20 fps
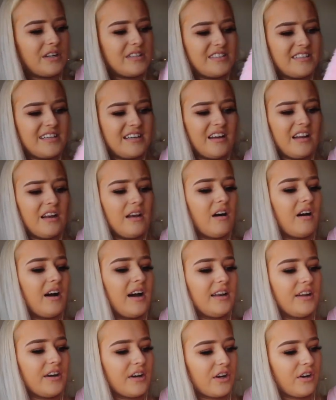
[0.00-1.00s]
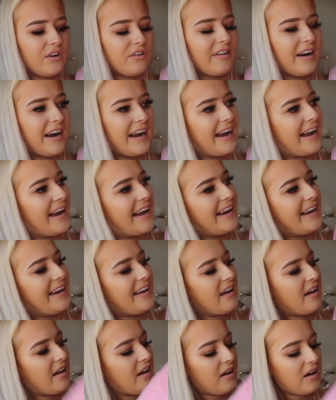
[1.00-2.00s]
colours. They did like lilac,
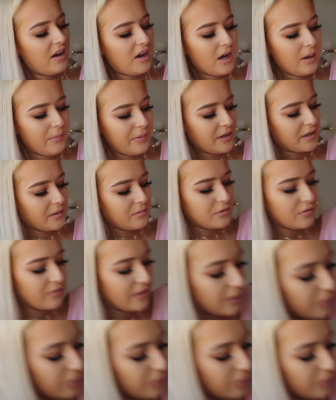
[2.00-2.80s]
grey. And it comes with